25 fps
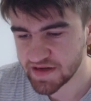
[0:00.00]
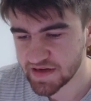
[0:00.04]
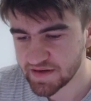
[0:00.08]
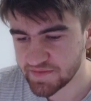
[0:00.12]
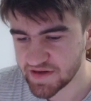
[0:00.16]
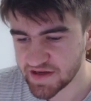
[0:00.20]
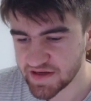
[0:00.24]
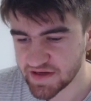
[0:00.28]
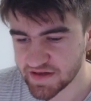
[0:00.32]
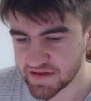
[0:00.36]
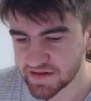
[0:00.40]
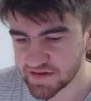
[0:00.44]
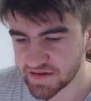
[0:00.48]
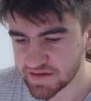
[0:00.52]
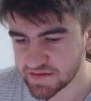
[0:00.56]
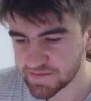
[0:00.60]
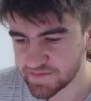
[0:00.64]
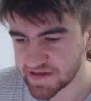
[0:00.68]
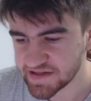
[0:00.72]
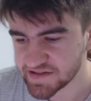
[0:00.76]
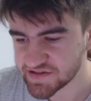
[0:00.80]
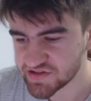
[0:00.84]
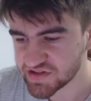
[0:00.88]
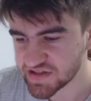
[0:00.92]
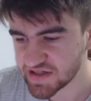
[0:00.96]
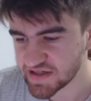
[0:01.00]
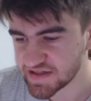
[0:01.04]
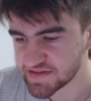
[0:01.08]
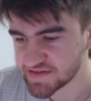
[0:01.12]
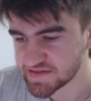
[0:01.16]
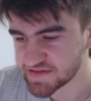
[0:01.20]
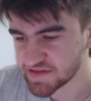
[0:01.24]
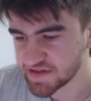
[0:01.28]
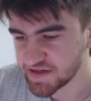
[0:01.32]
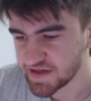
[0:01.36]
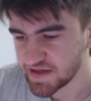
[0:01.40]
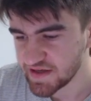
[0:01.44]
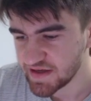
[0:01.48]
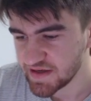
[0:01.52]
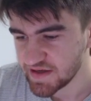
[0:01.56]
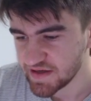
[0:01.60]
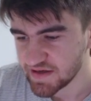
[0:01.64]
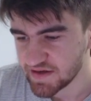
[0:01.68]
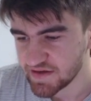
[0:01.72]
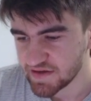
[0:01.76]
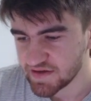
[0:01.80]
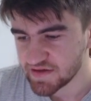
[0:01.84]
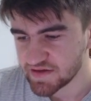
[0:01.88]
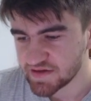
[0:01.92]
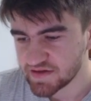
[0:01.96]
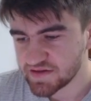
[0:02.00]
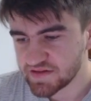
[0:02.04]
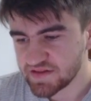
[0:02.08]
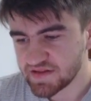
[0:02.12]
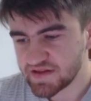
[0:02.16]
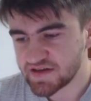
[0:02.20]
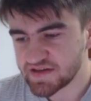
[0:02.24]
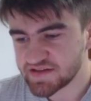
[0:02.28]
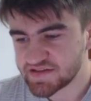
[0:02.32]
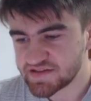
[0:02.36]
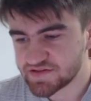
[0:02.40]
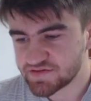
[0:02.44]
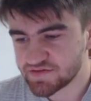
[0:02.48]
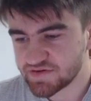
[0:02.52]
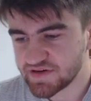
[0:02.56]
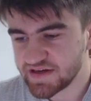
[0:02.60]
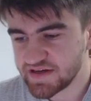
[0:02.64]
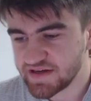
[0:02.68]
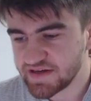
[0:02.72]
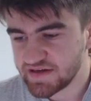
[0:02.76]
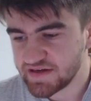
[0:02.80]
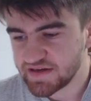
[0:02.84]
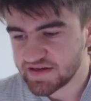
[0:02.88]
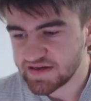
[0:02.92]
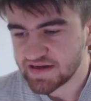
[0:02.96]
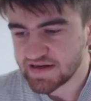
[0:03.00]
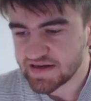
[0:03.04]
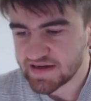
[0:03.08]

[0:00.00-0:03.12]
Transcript: mean, match stats. Last 3,